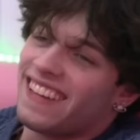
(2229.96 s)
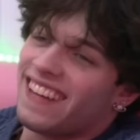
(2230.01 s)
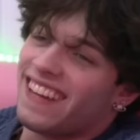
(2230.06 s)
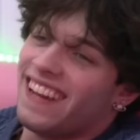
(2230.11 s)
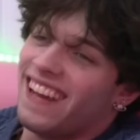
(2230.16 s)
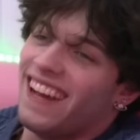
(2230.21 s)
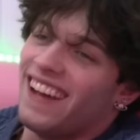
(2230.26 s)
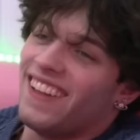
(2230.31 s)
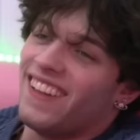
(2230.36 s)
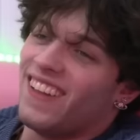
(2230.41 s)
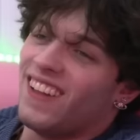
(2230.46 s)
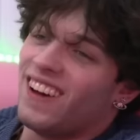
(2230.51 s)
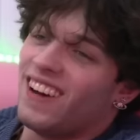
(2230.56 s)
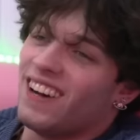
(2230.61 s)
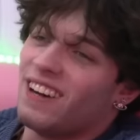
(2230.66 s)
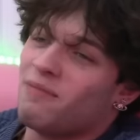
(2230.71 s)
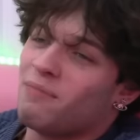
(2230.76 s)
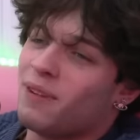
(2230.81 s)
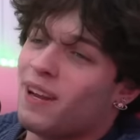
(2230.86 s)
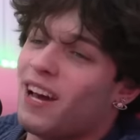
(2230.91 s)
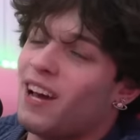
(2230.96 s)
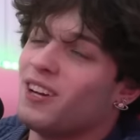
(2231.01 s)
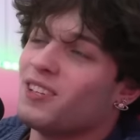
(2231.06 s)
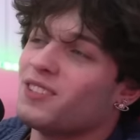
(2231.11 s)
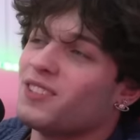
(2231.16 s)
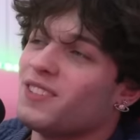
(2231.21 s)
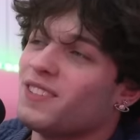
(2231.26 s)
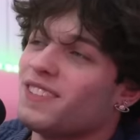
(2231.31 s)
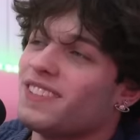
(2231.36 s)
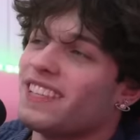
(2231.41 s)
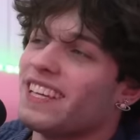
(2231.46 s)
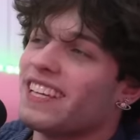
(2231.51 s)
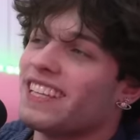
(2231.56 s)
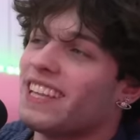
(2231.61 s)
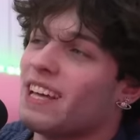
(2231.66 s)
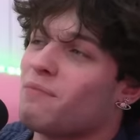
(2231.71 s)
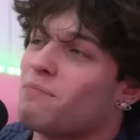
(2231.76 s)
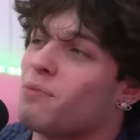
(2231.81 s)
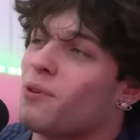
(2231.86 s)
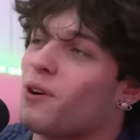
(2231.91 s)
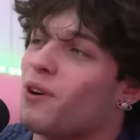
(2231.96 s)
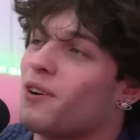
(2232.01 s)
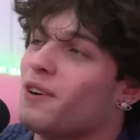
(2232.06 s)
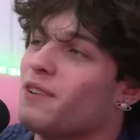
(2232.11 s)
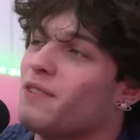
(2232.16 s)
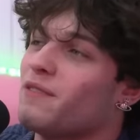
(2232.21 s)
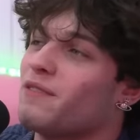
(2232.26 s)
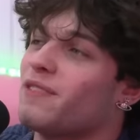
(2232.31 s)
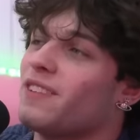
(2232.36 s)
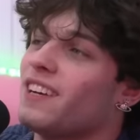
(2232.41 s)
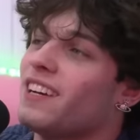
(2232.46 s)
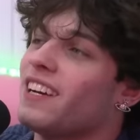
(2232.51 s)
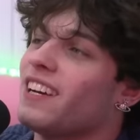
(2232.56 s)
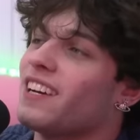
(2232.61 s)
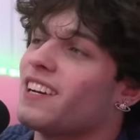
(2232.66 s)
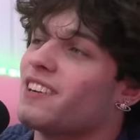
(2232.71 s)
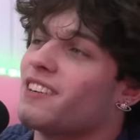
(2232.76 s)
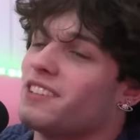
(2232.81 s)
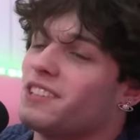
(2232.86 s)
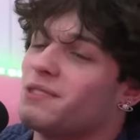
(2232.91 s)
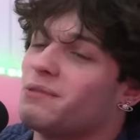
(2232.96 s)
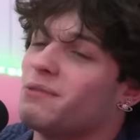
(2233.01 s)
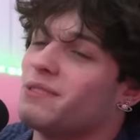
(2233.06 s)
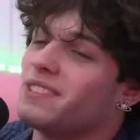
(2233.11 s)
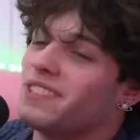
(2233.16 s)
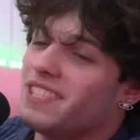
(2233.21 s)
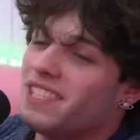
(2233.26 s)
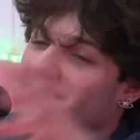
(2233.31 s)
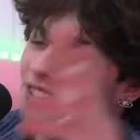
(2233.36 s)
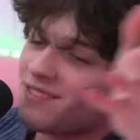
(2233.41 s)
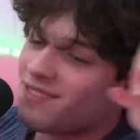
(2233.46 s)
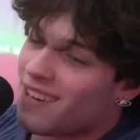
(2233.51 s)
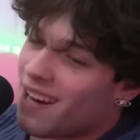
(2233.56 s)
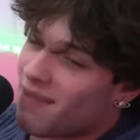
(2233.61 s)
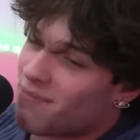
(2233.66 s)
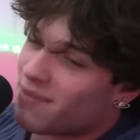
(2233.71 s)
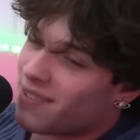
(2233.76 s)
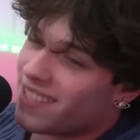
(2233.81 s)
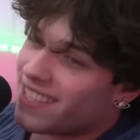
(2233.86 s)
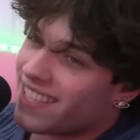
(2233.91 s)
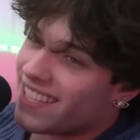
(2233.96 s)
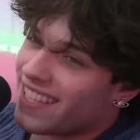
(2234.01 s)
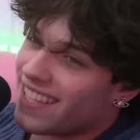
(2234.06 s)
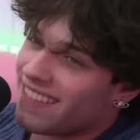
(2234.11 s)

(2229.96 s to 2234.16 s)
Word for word: that Perfectly. But I also think that part of Christmas is. I'm gonna force